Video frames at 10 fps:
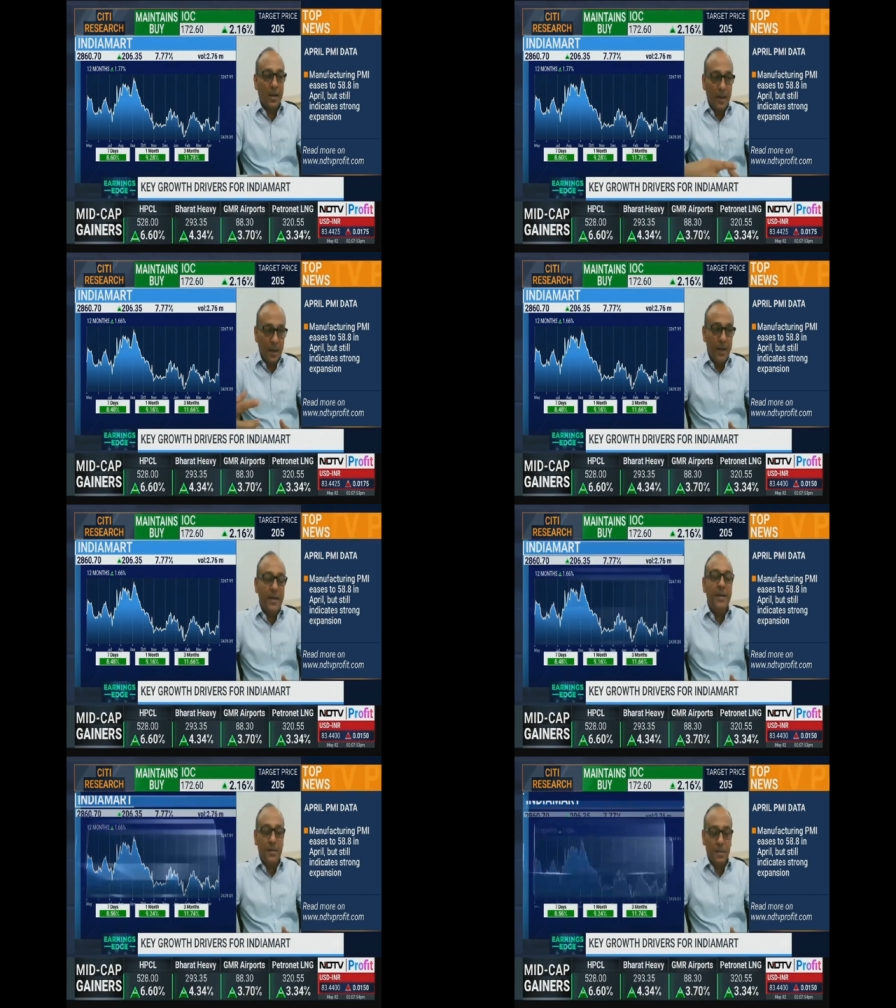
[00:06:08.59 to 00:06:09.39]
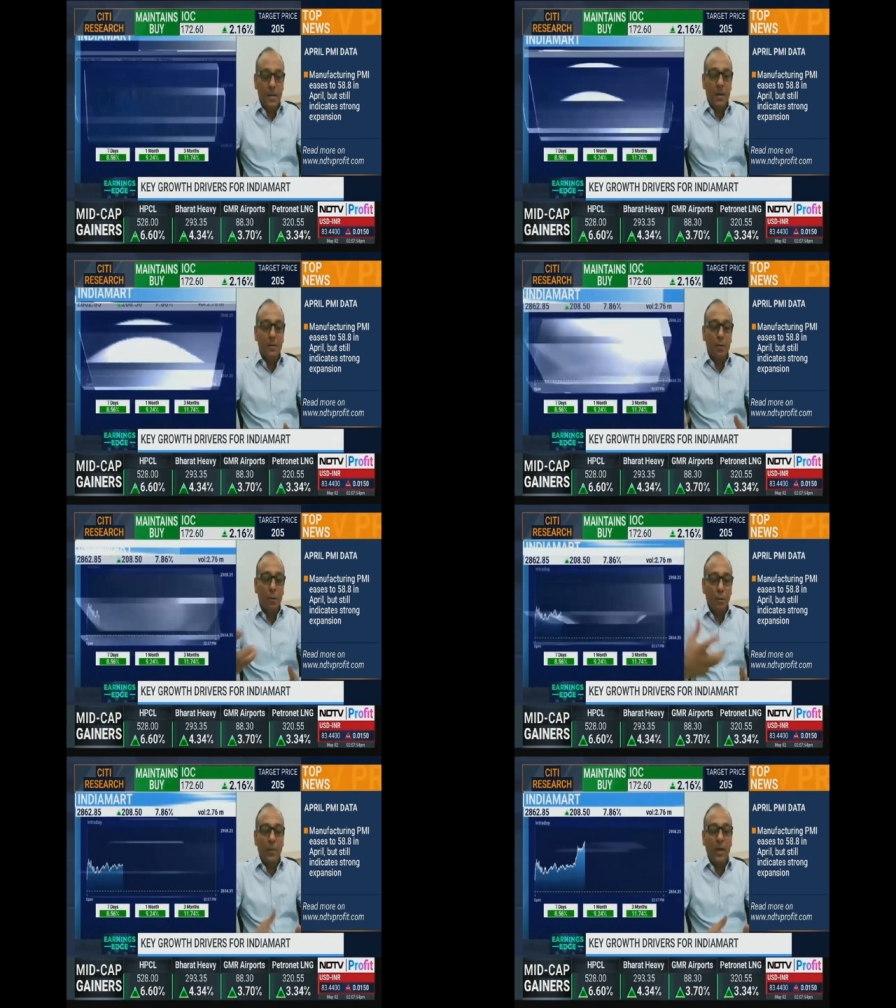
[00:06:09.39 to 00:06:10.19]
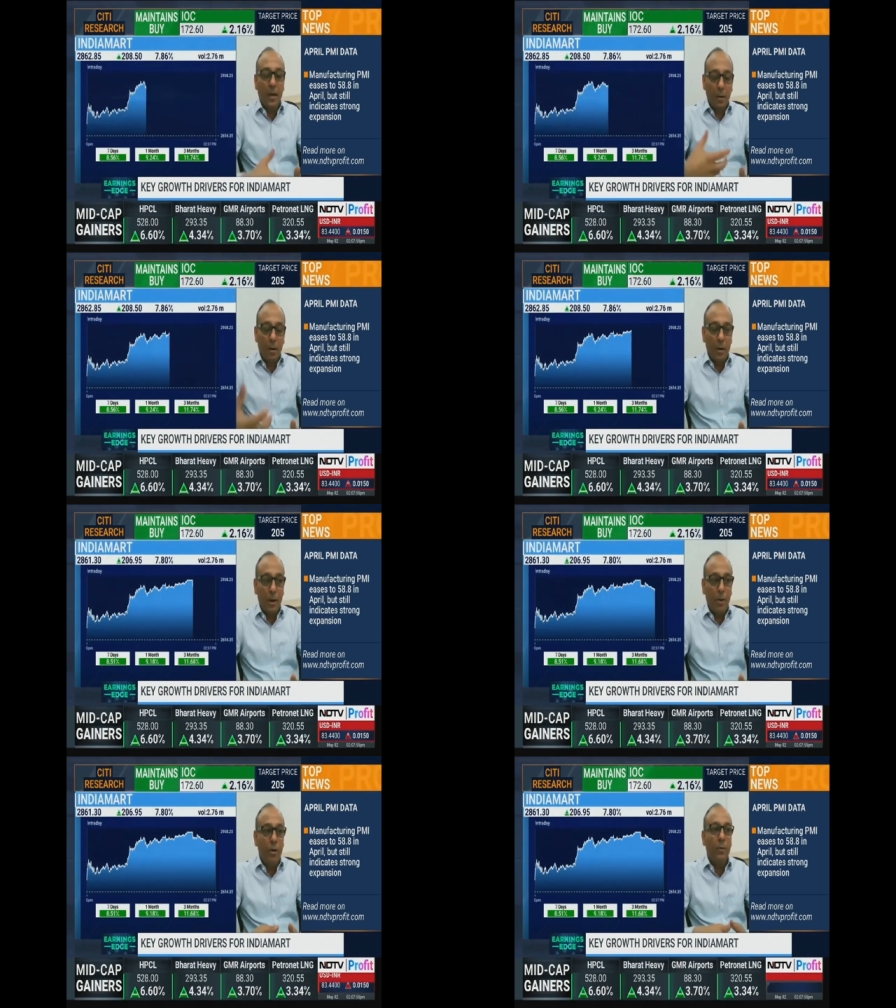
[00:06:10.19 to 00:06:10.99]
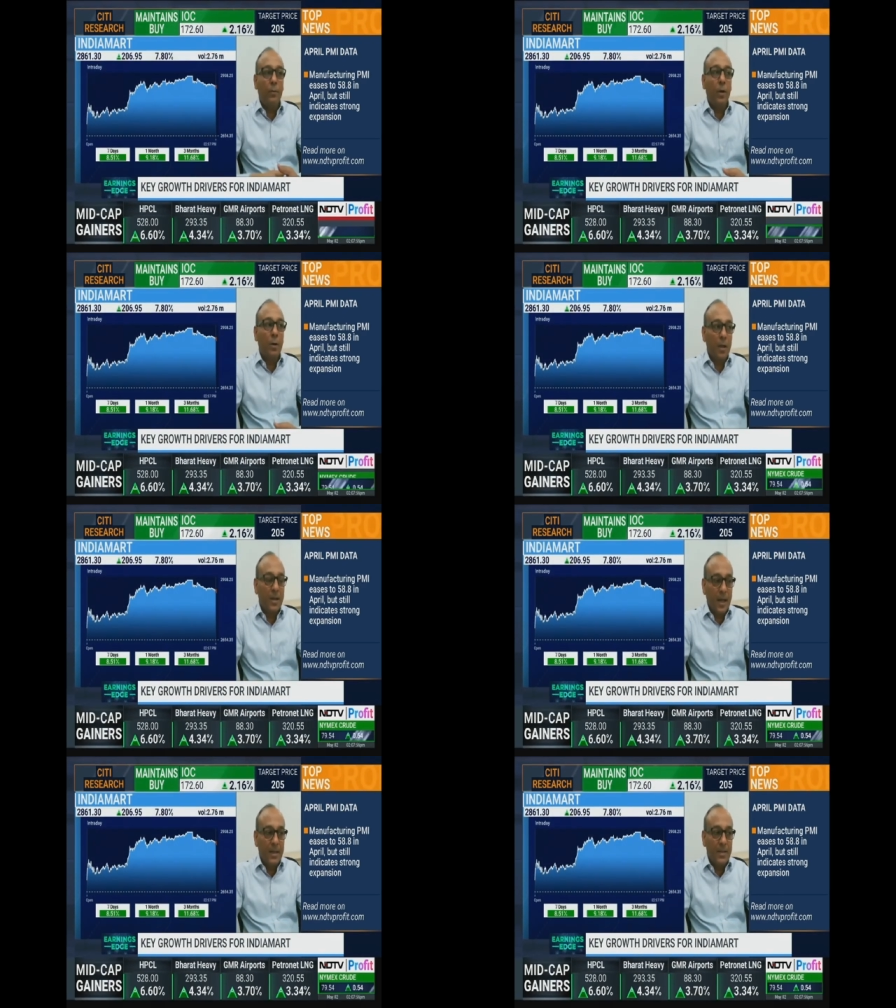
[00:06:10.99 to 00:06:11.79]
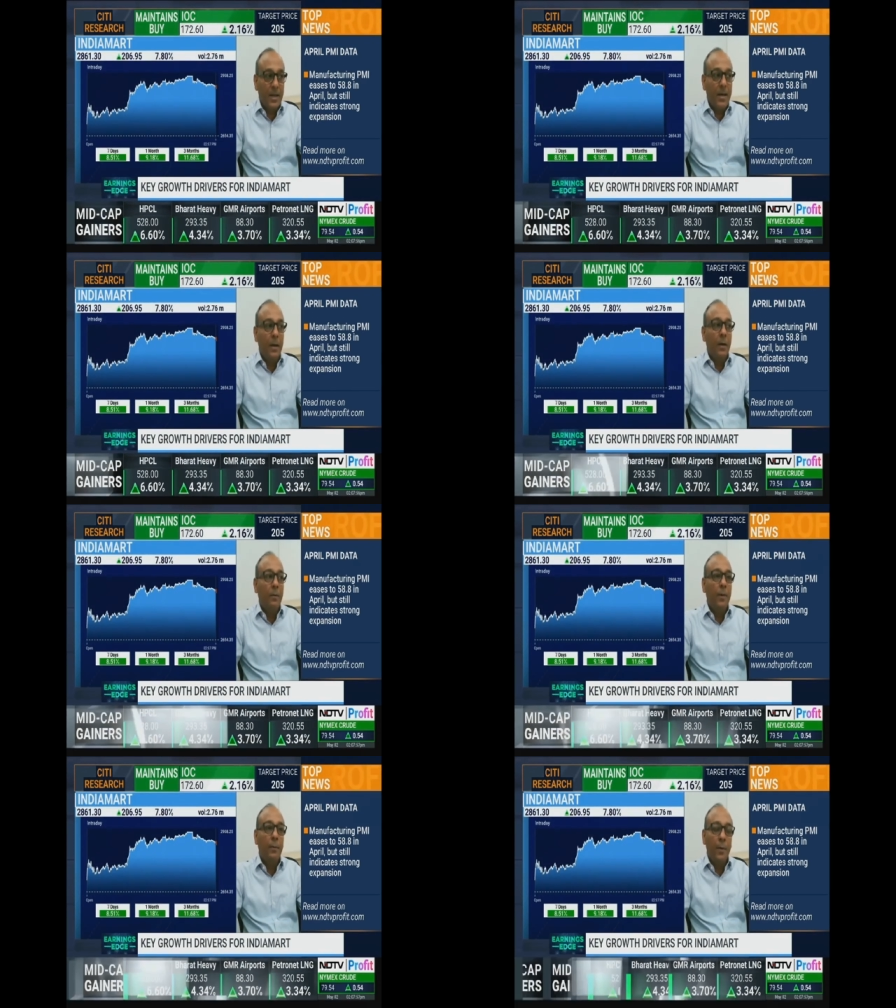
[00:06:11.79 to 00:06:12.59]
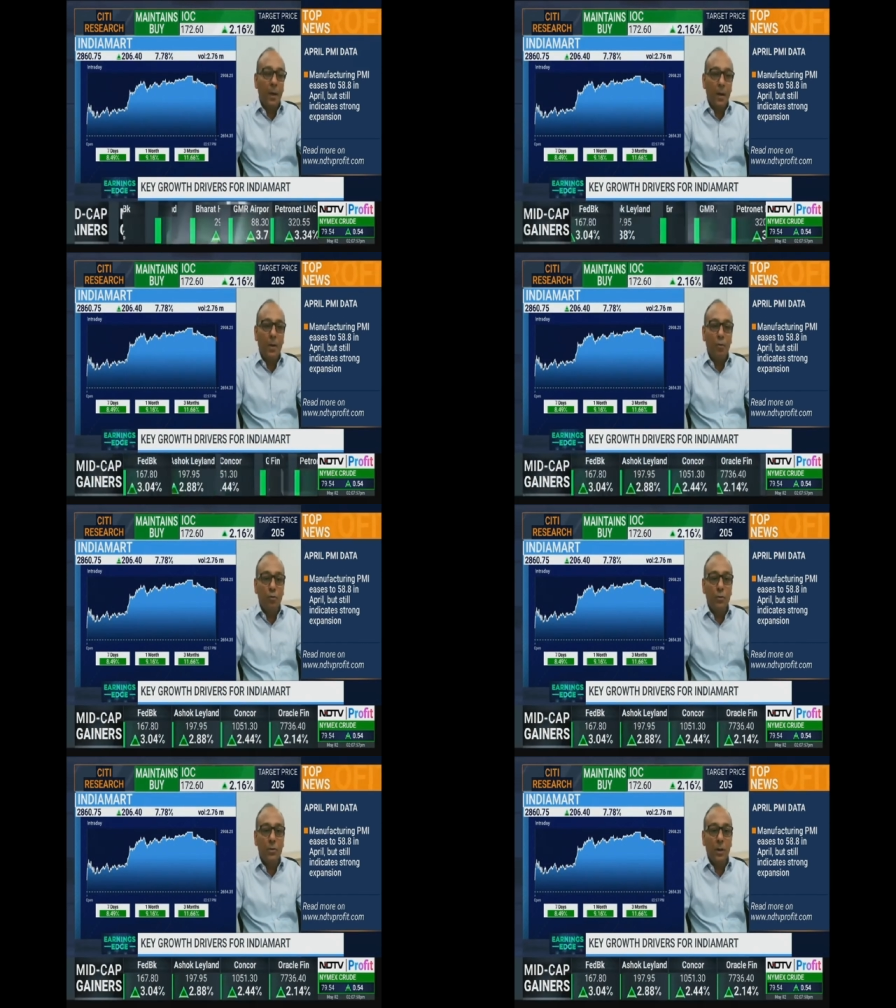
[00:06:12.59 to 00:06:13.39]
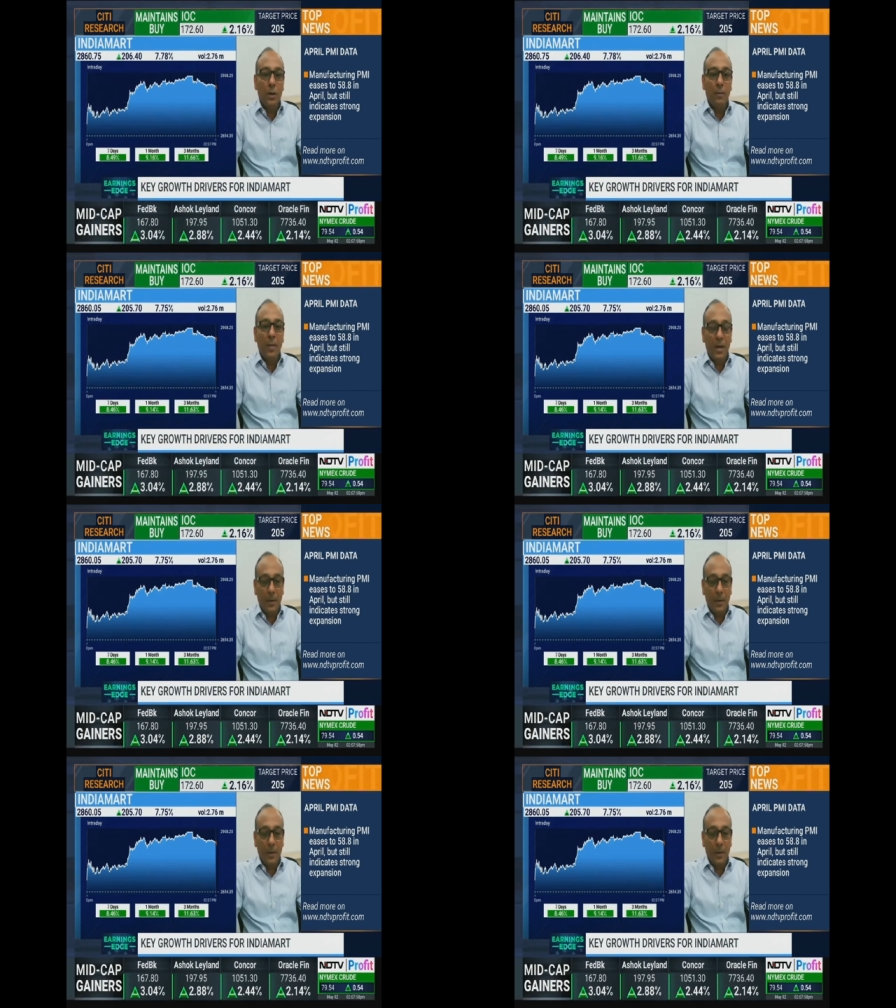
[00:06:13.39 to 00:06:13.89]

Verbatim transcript: at their ease so we are continuing to work on that side we will use